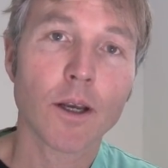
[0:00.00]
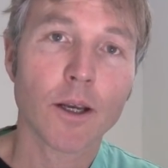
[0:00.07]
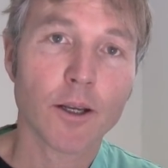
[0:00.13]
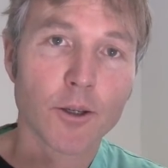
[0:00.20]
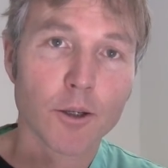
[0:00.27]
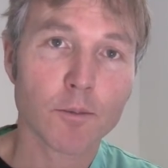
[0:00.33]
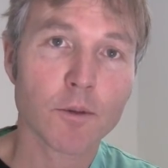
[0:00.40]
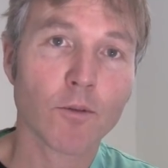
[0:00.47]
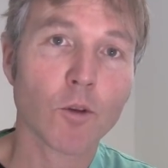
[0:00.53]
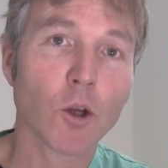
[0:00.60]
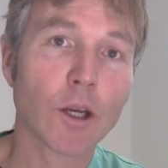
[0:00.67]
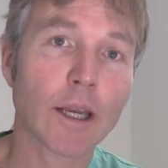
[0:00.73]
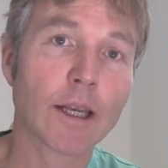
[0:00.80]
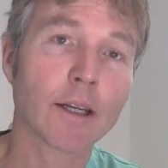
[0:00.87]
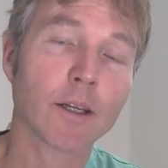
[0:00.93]
In terms of
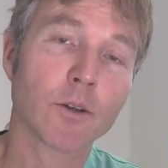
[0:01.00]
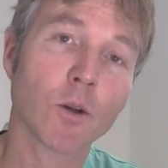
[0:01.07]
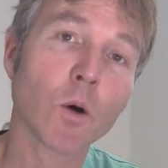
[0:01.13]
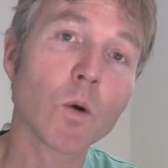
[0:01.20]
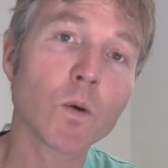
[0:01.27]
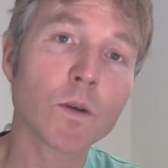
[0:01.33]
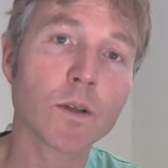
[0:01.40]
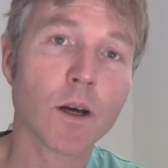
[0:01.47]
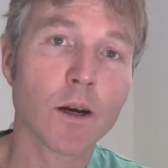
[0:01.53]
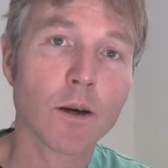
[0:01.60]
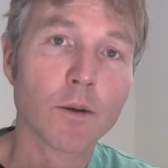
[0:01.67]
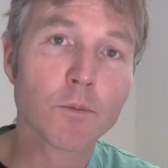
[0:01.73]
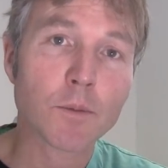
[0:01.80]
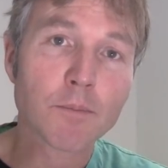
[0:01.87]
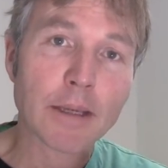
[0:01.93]
looking at a dose,
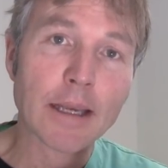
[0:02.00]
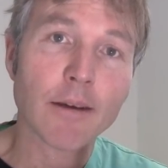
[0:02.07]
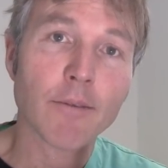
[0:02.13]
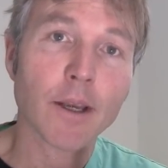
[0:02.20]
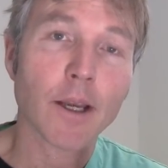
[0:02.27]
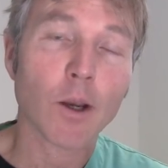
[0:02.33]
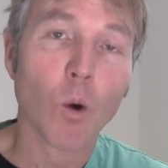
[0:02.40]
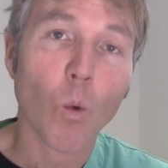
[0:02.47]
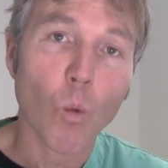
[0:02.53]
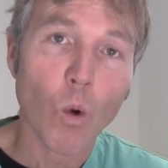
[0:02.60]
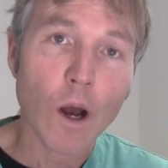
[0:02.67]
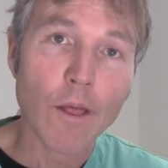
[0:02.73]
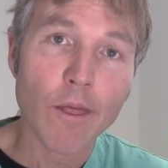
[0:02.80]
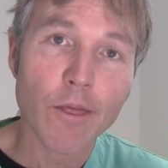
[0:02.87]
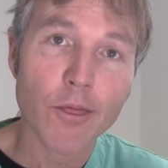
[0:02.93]
I'm giving
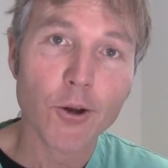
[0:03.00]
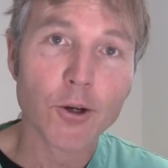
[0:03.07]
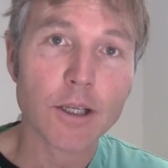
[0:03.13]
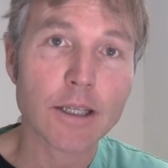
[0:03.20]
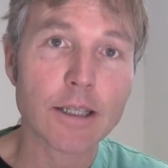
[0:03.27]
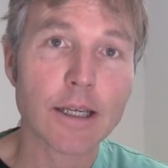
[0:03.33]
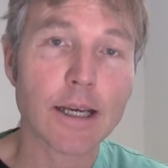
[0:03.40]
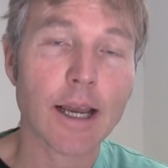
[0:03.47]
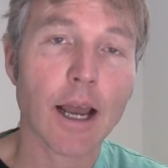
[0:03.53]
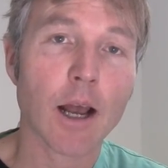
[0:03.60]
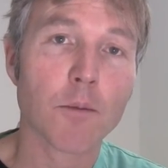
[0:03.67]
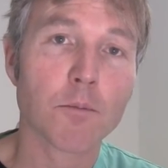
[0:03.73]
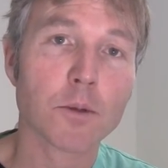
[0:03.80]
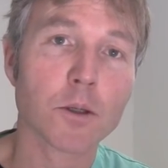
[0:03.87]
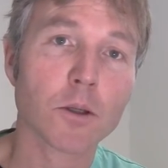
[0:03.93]
one 30C
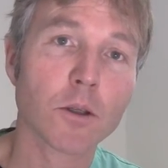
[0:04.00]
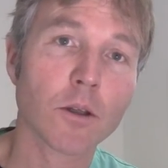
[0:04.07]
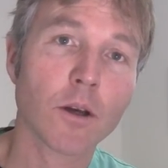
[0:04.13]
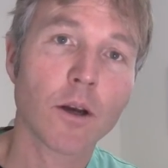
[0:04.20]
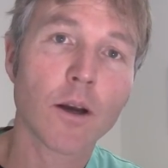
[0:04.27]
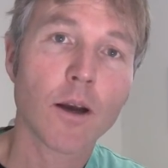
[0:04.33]
capsule